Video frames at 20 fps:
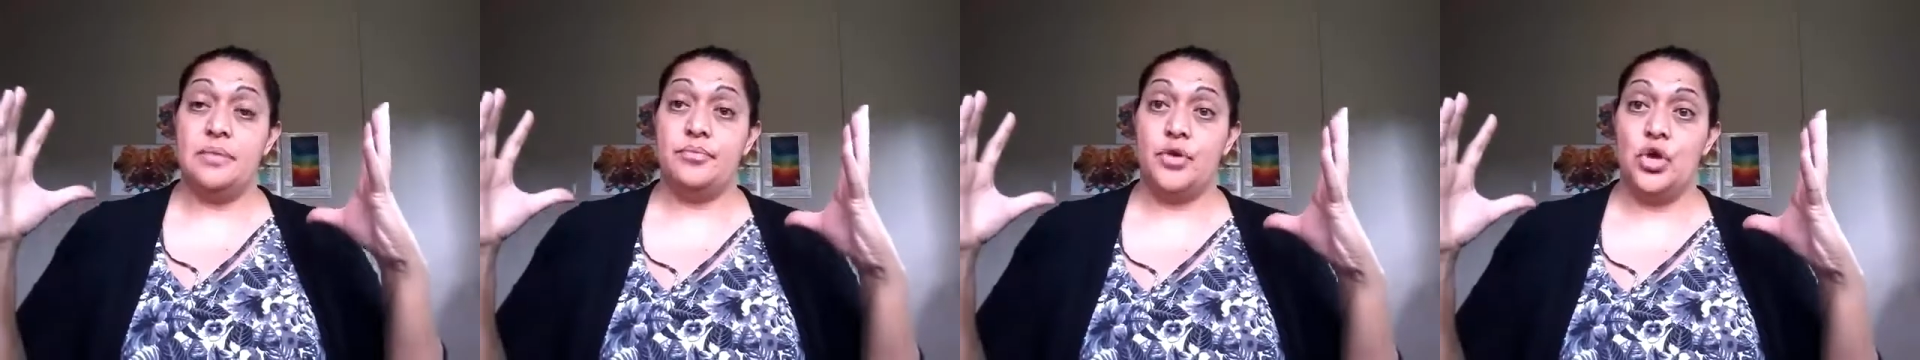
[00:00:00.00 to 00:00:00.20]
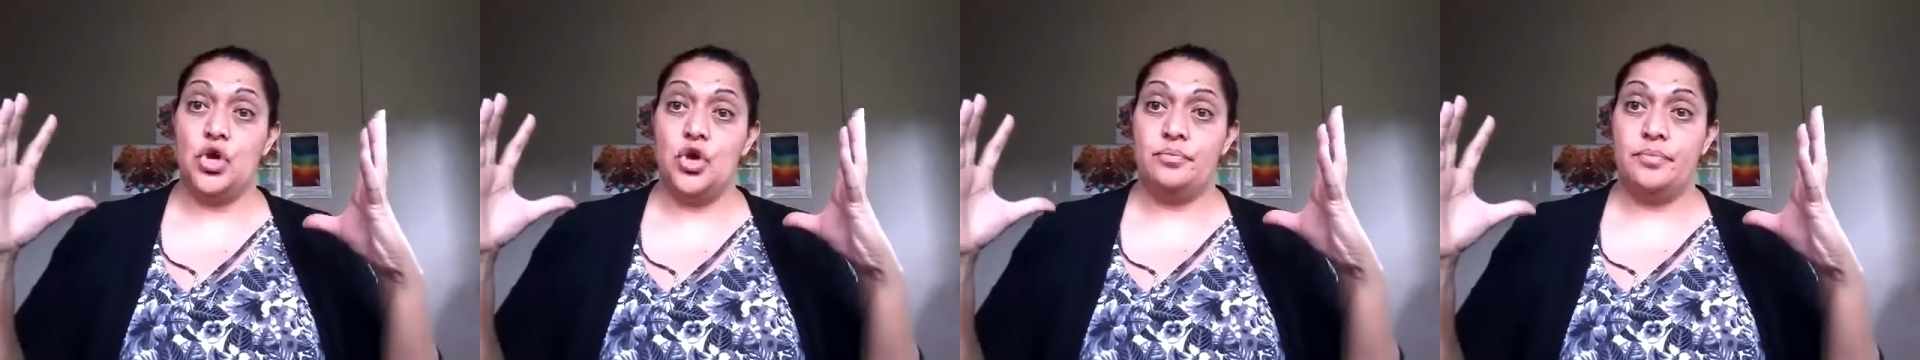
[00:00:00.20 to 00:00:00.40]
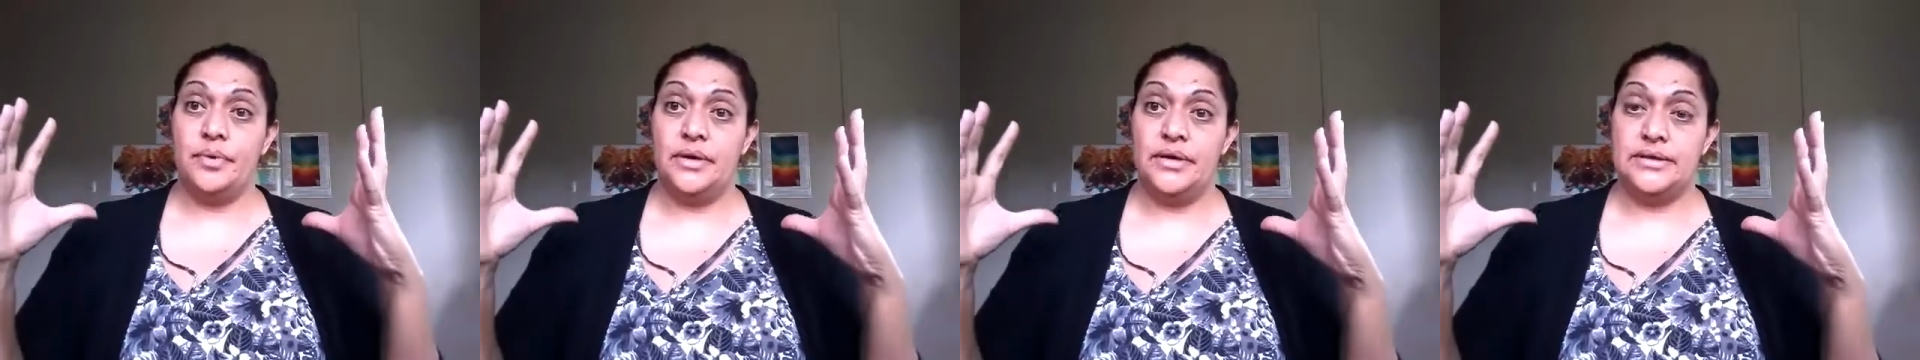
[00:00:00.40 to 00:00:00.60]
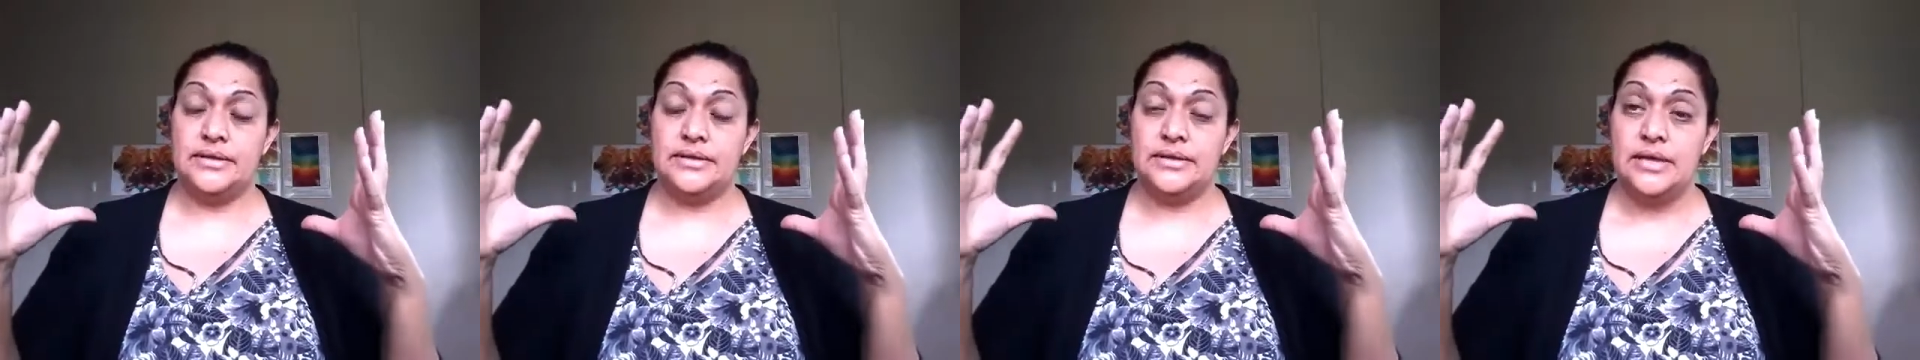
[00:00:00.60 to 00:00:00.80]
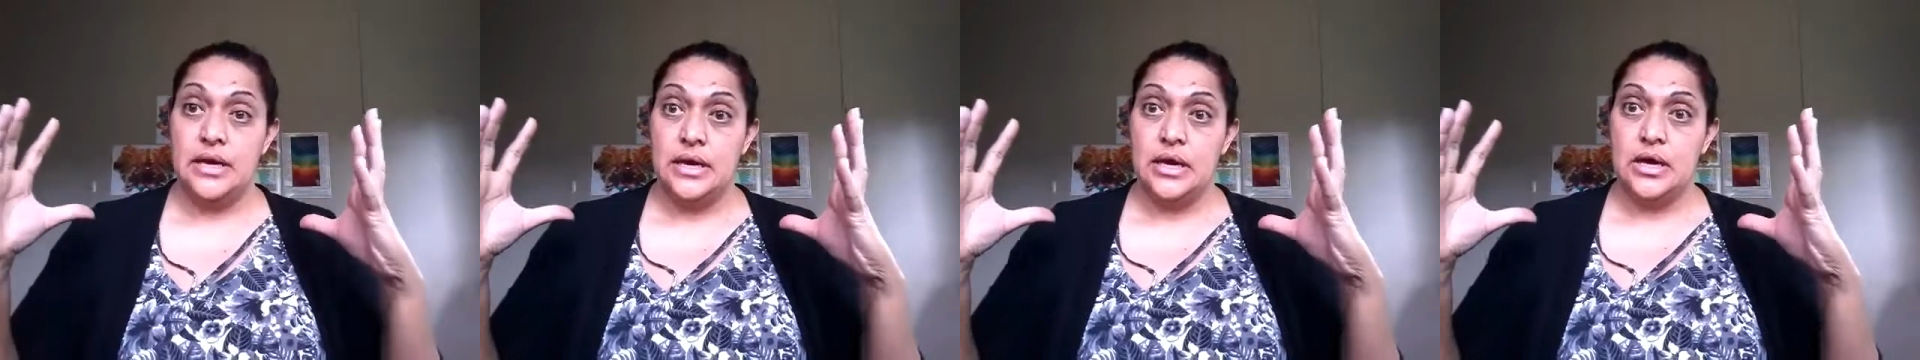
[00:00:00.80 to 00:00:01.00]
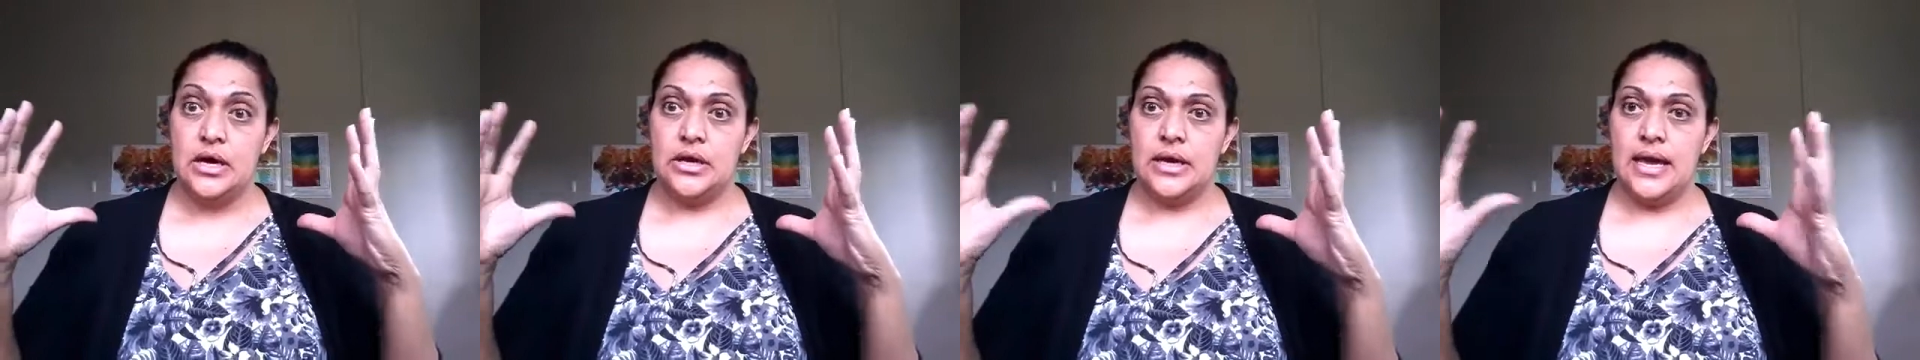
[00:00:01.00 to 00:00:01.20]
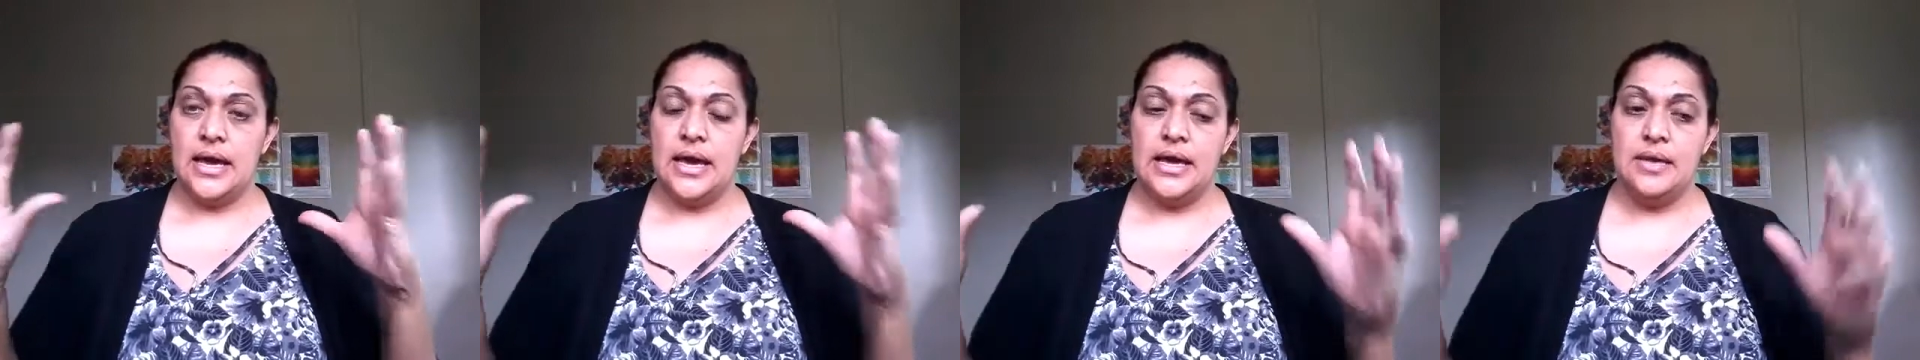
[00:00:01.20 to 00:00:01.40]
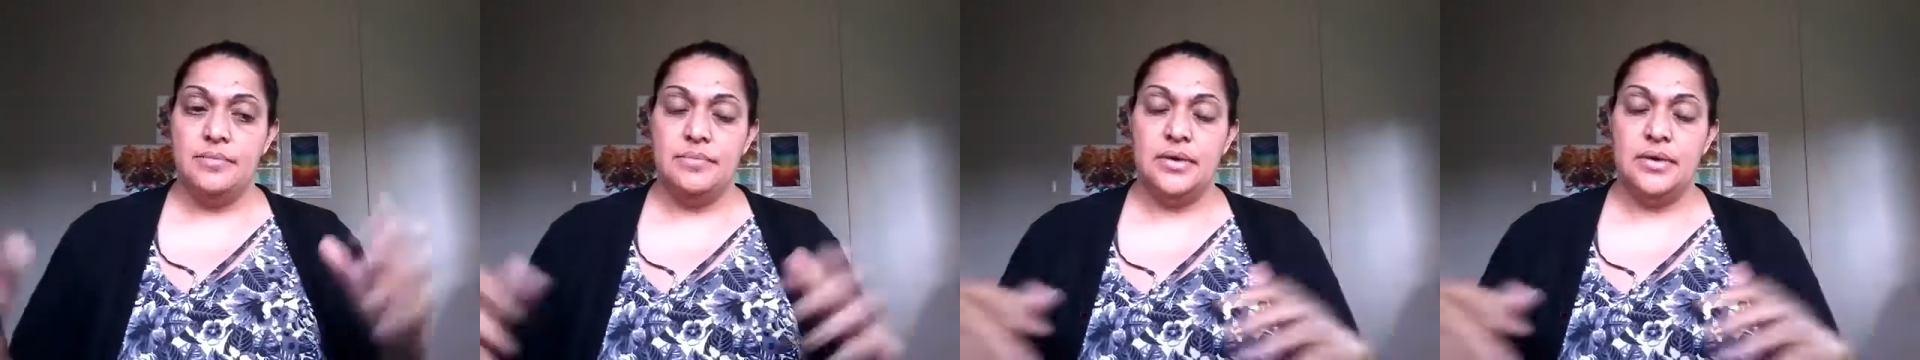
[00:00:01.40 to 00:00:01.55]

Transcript: purpose, okay?